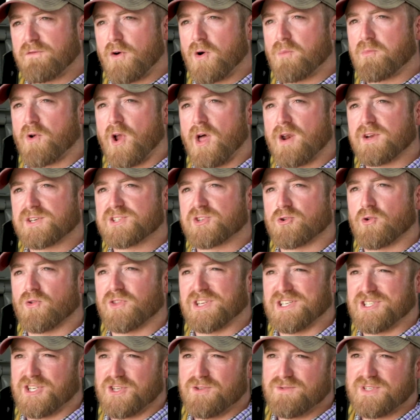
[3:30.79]
of our products are
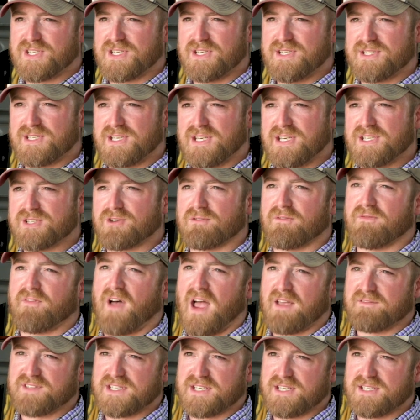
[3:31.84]
only 2 cc's or
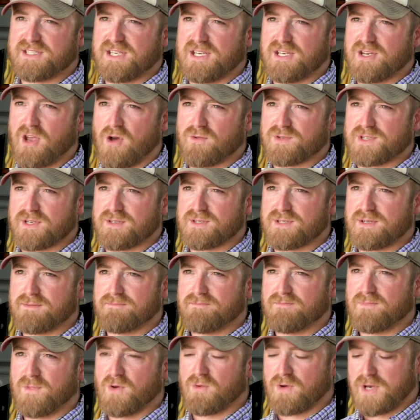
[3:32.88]
5 cc doses.
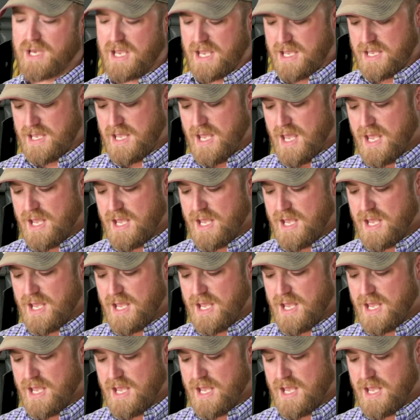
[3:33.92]
Okay,